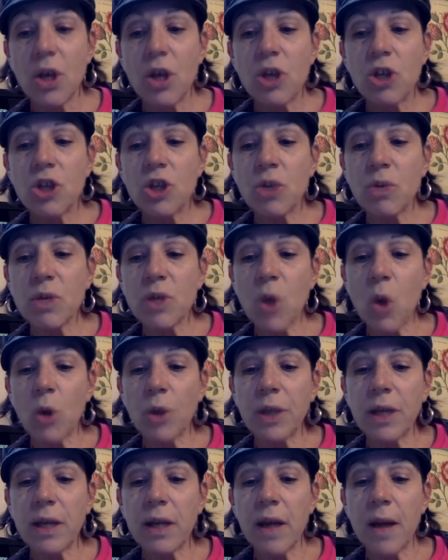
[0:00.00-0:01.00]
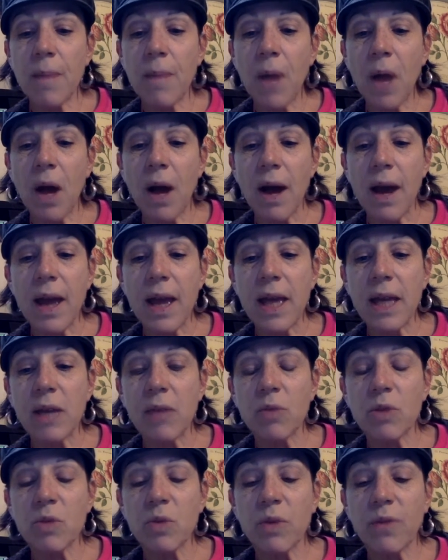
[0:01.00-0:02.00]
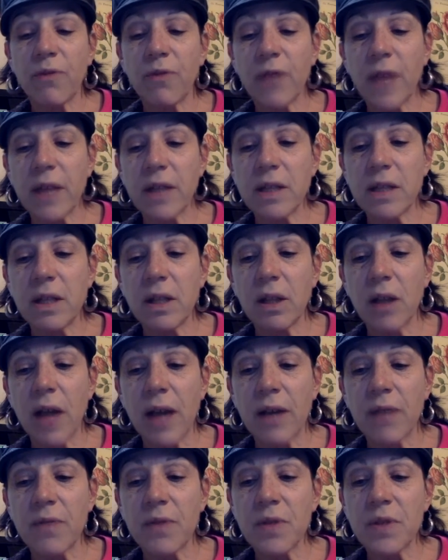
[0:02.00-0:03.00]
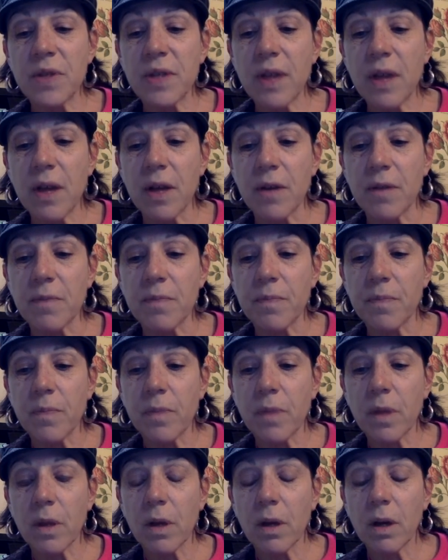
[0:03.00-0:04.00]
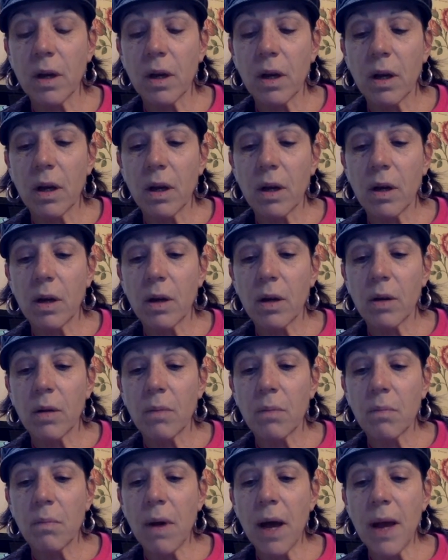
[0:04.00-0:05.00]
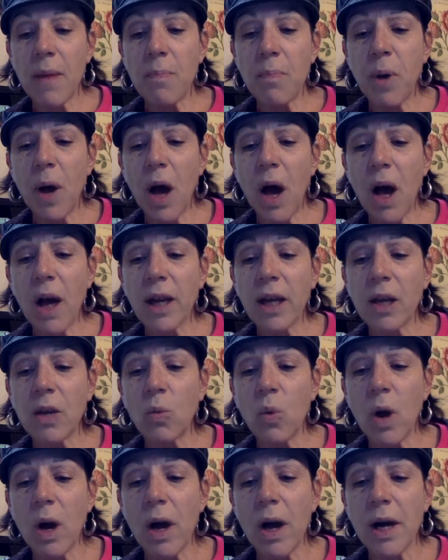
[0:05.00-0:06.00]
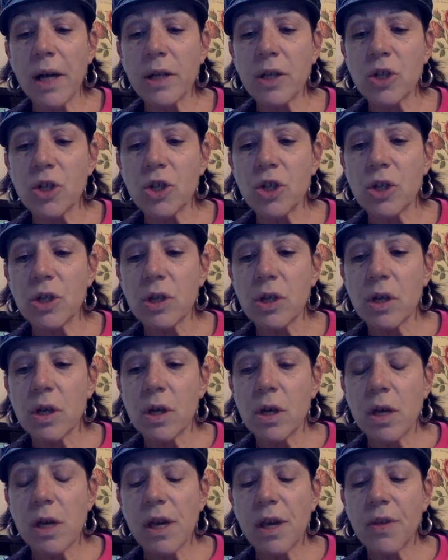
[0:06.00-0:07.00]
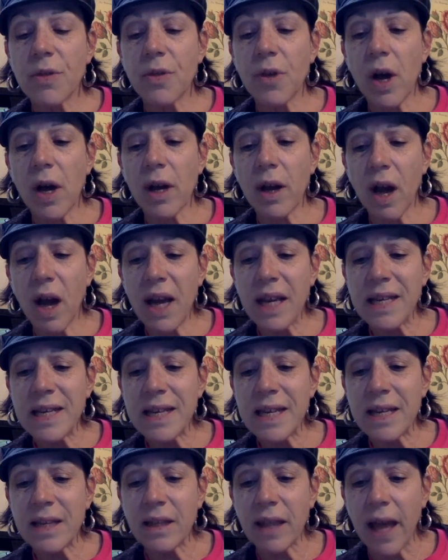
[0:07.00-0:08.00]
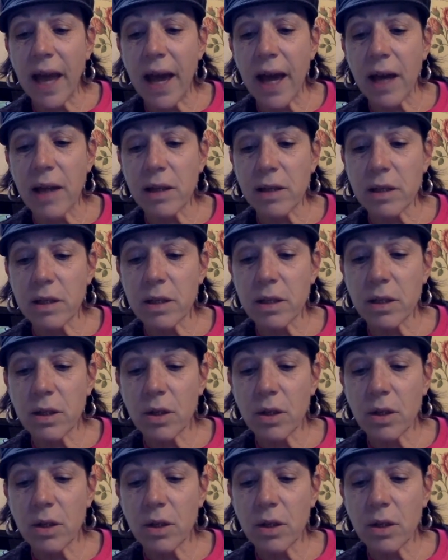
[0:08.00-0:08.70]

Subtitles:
She was holding it up high, and it was reflecting the light of the sun. My pocket watch, he thought. I need that.